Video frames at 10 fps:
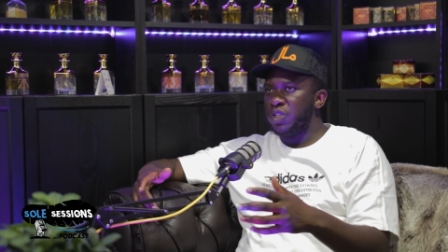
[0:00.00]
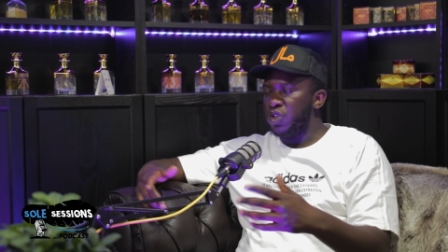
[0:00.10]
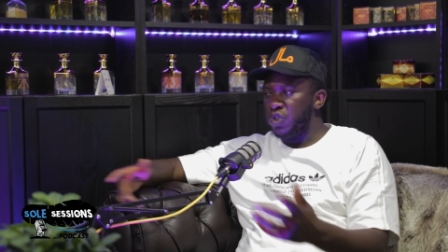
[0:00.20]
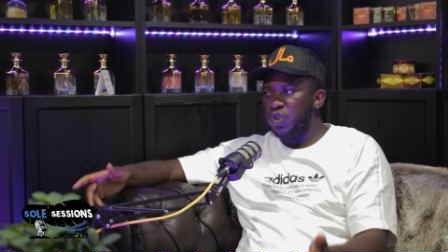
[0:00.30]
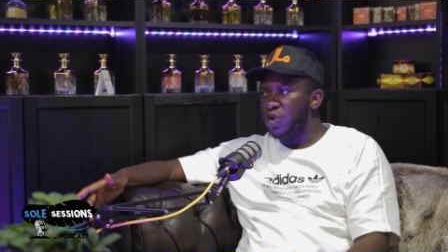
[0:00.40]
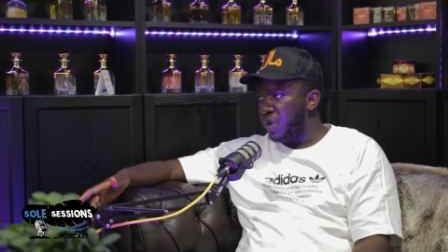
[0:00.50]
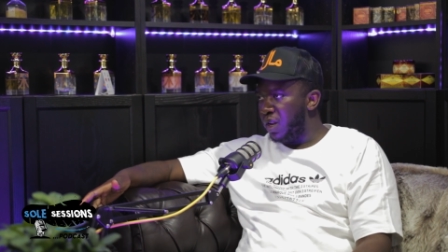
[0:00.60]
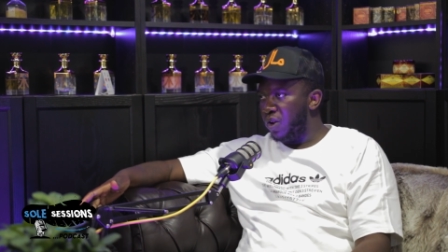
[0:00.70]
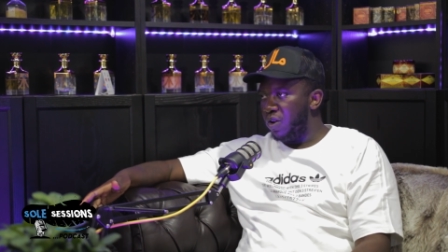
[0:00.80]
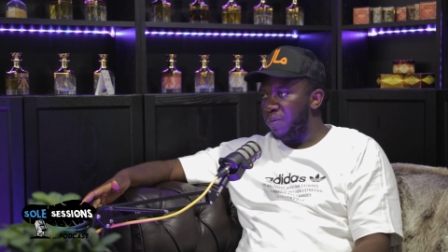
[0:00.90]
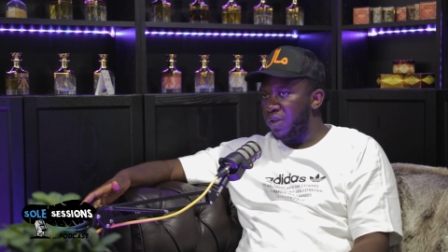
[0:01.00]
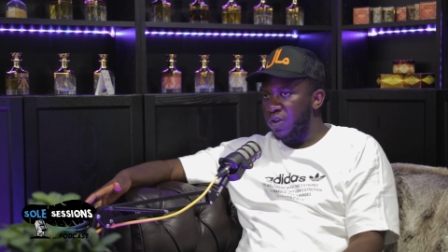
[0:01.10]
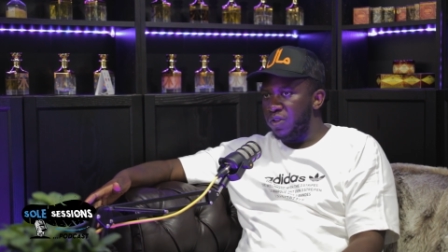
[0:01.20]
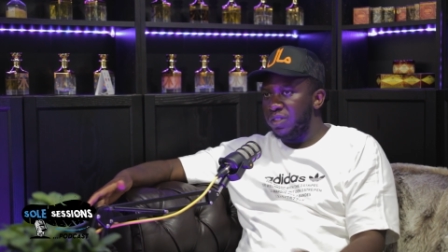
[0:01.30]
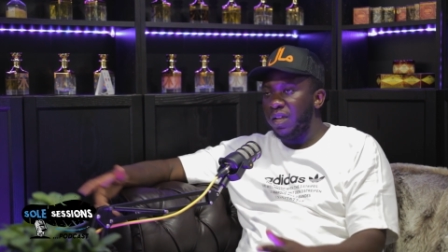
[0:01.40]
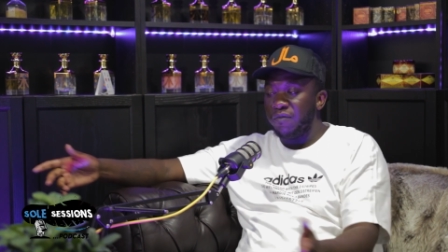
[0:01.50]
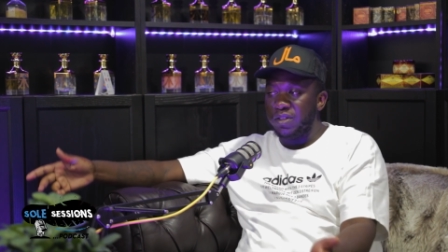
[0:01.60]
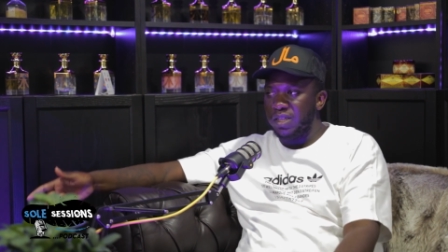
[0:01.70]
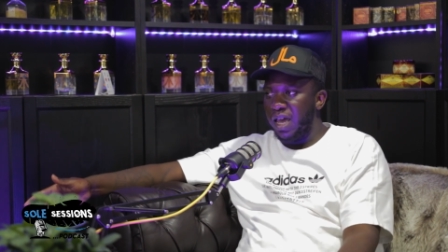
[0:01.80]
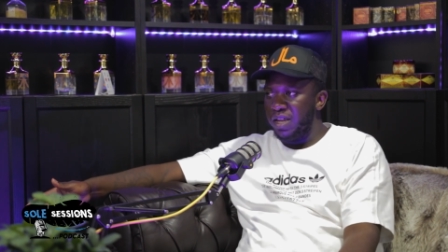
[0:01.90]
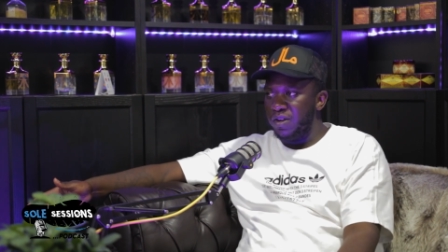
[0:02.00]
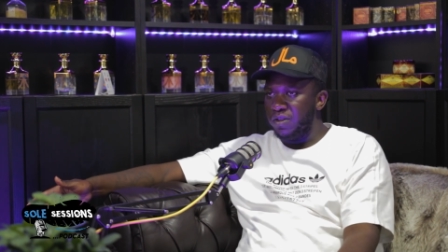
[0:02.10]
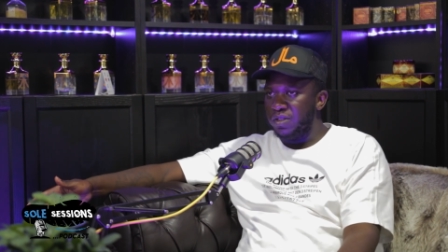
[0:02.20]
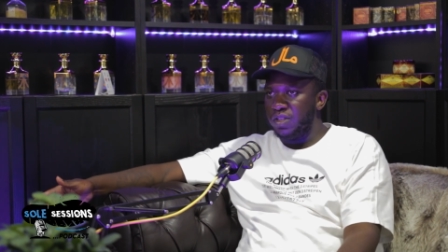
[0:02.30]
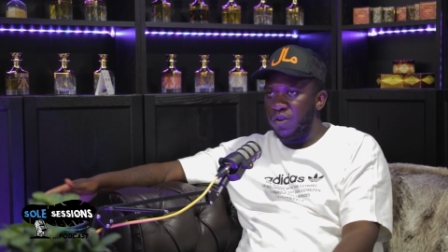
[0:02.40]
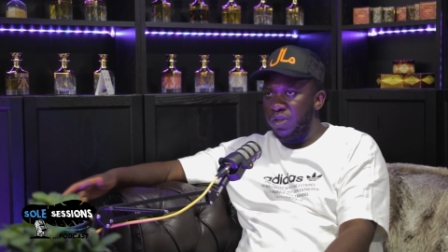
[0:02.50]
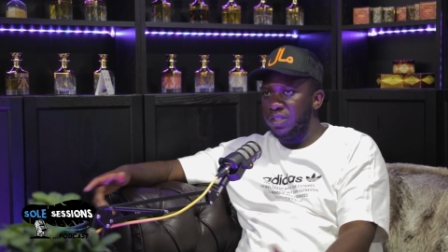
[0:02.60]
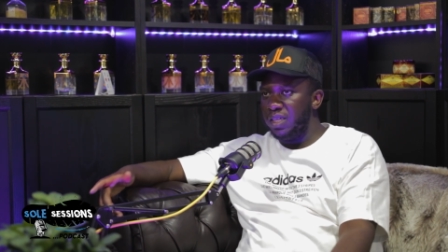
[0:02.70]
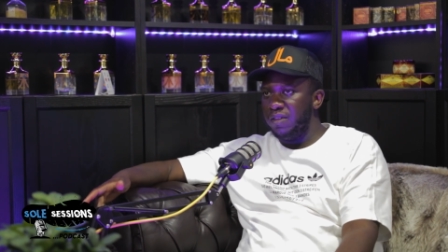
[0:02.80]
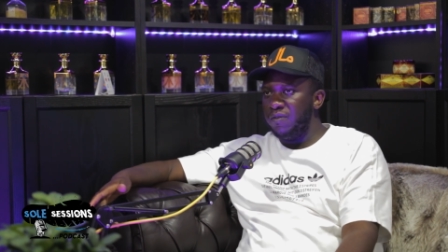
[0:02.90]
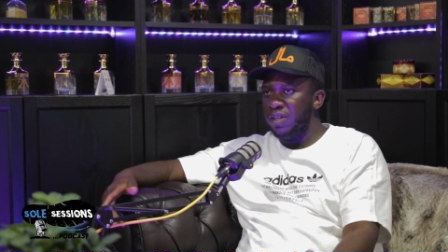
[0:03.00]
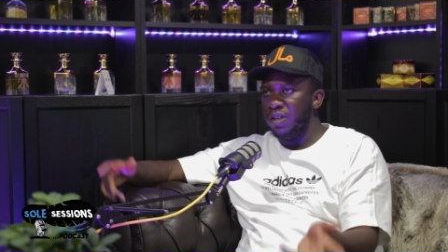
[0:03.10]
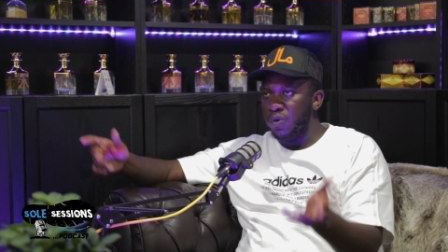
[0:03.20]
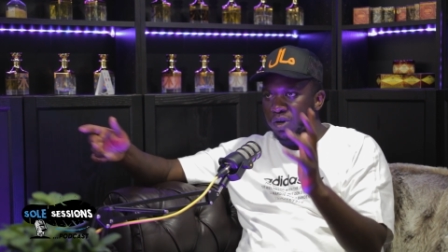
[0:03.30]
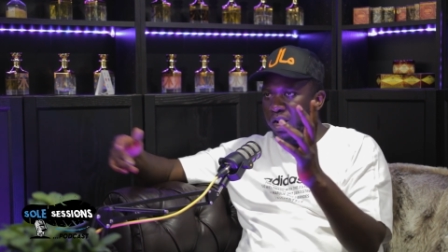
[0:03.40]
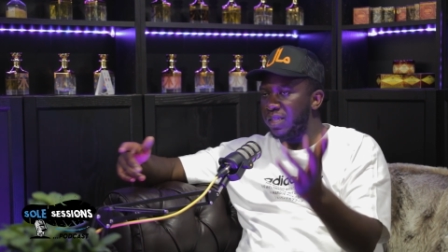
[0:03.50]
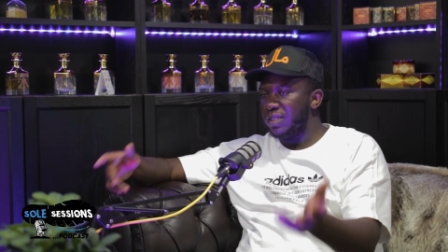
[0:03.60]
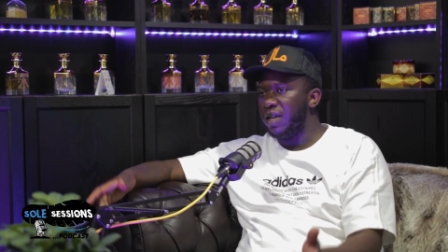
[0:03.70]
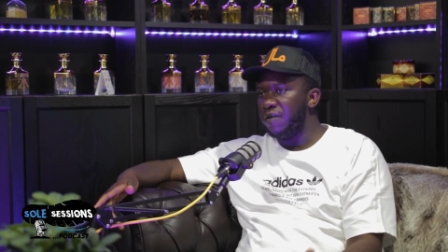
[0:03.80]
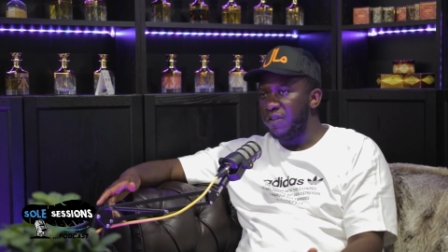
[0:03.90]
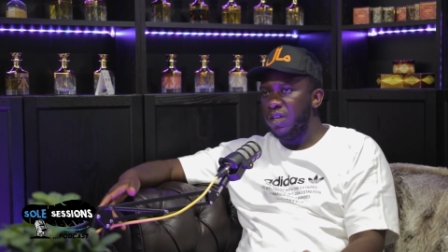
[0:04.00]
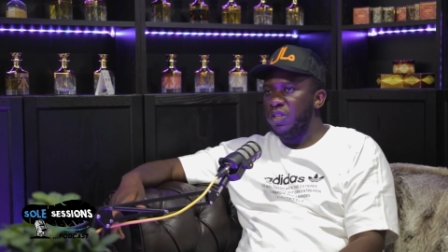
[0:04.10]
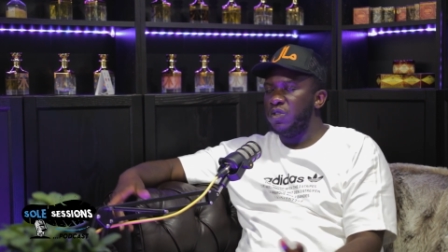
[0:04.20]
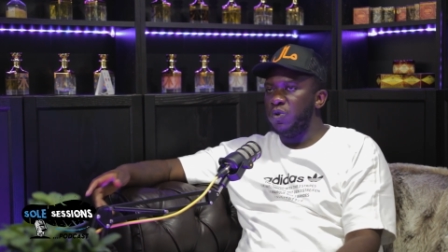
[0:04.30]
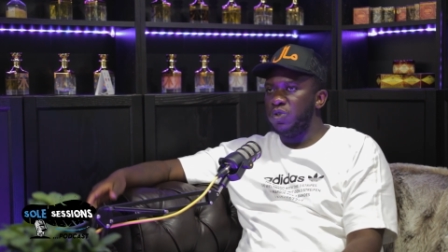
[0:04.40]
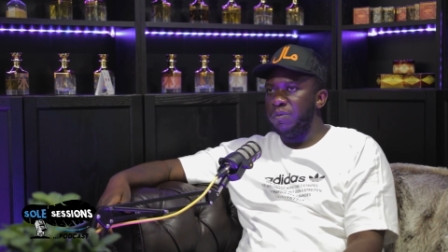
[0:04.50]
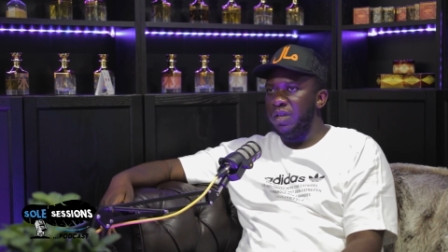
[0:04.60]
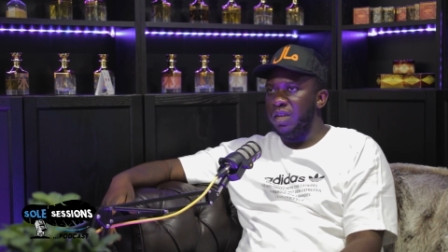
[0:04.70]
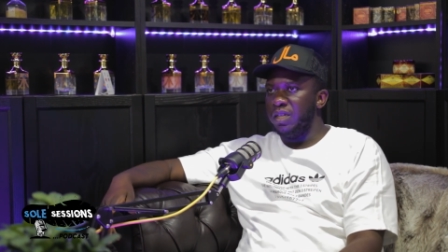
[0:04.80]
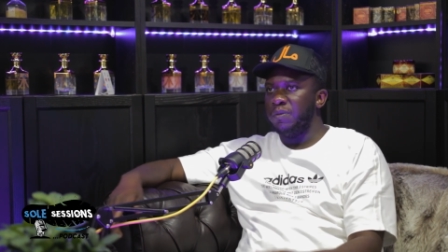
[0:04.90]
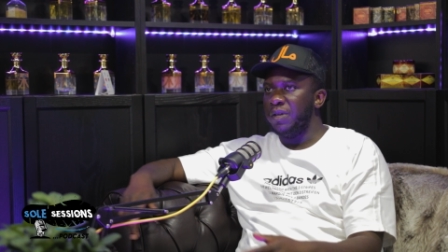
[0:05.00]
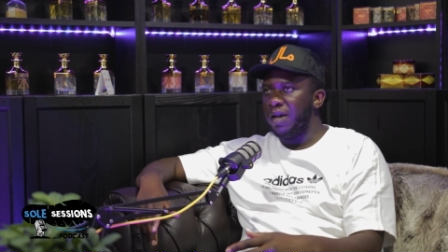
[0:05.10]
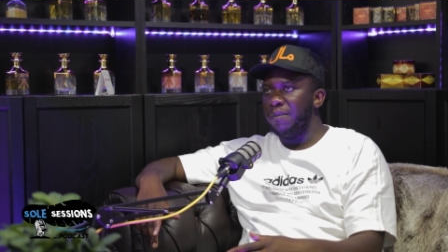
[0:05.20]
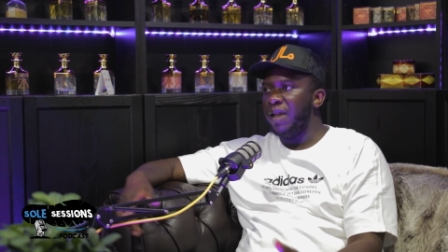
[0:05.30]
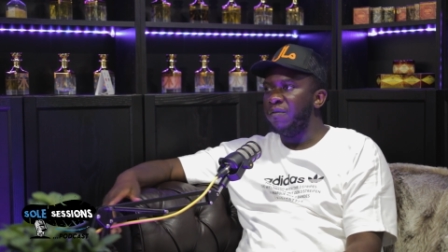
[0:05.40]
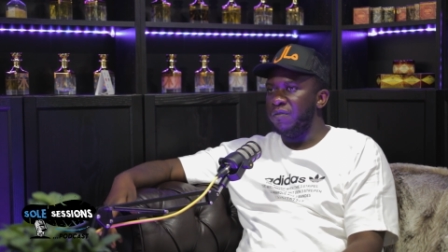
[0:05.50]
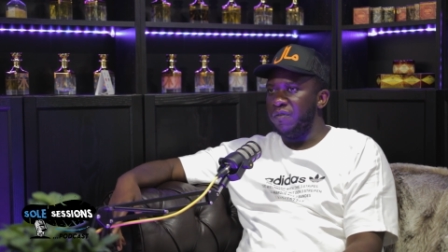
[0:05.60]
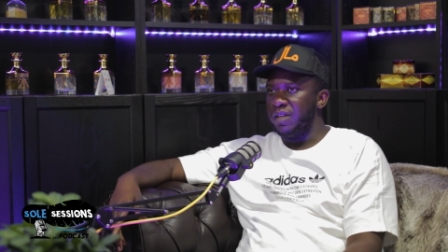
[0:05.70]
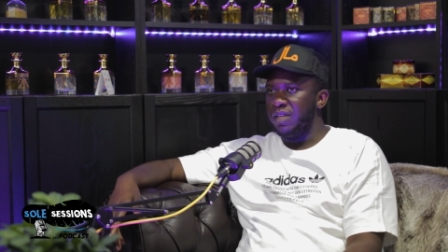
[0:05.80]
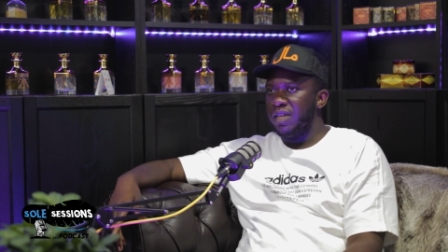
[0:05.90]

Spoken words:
consuming a lot because nothing's going on. So the TV and all of that stuff, social media has become everything.